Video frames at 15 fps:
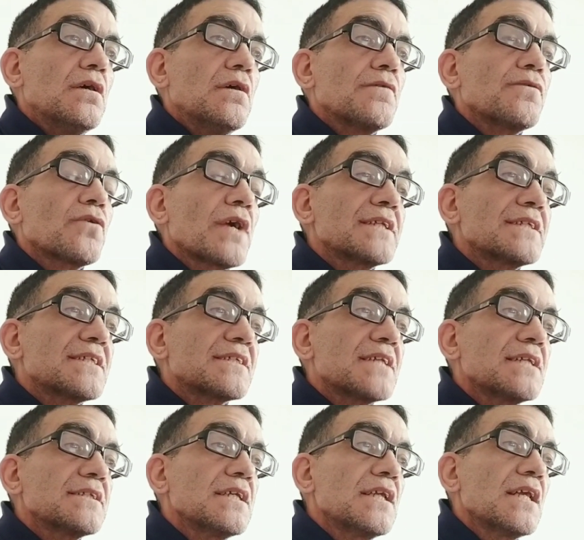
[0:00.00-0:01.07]
for
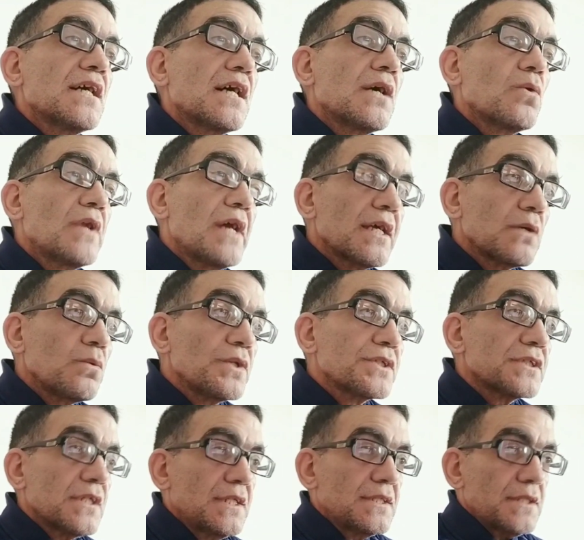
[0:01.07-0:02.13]
understanding how
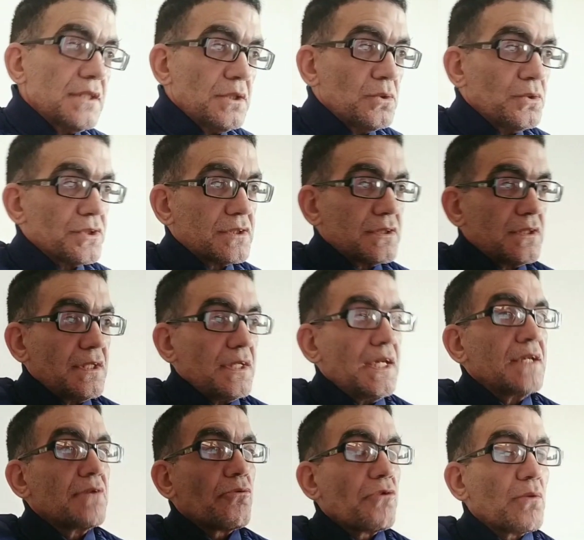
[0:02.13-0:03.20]
language is used
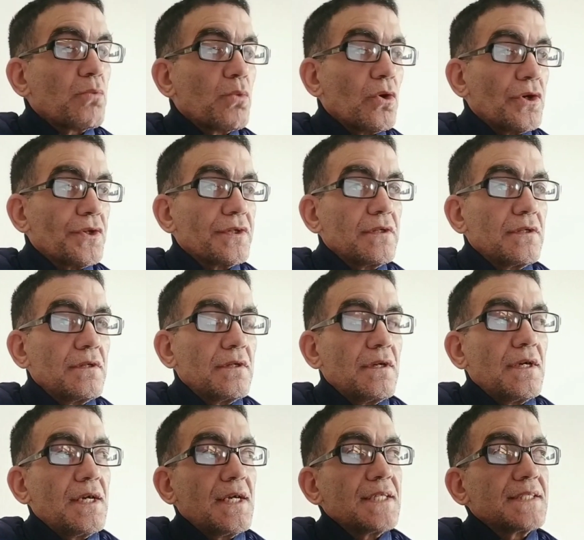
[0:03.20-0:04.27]
in real world
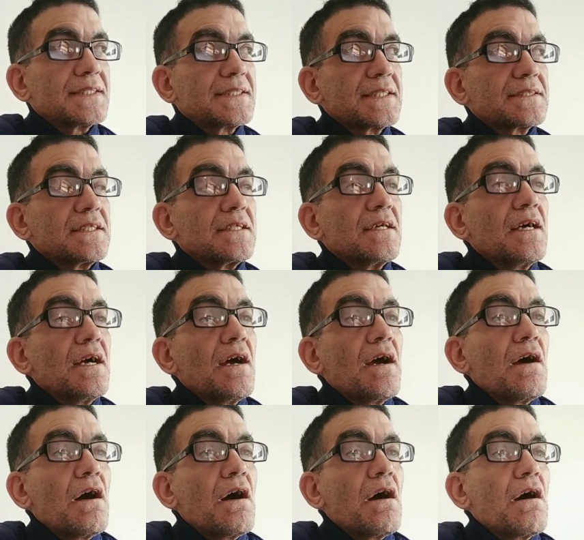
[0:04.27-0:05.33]
setting
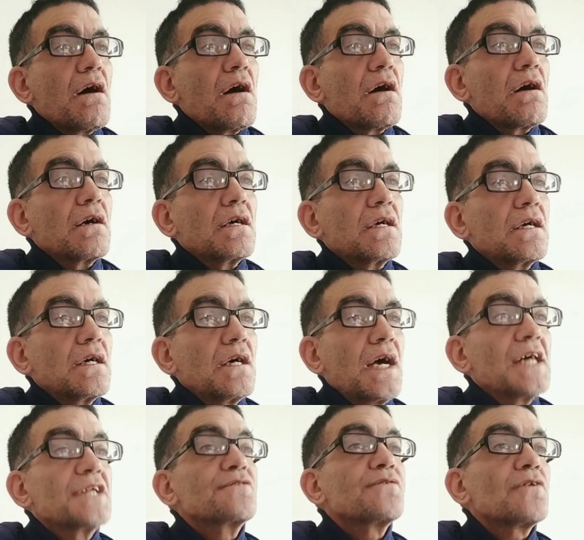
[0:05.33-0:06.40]

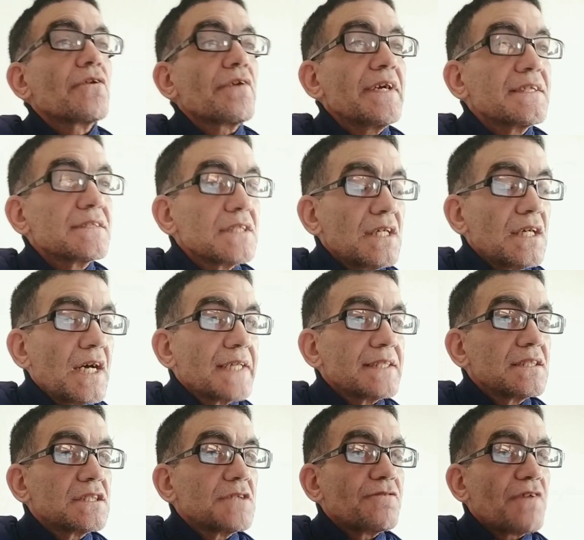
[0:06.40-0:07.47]
and for
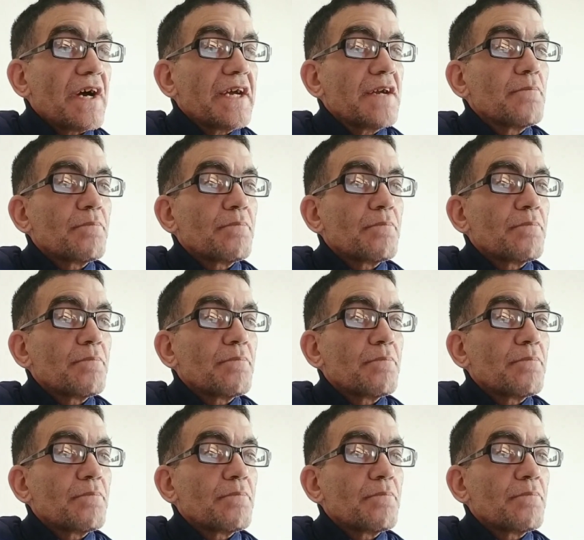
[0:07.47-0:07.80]
identifying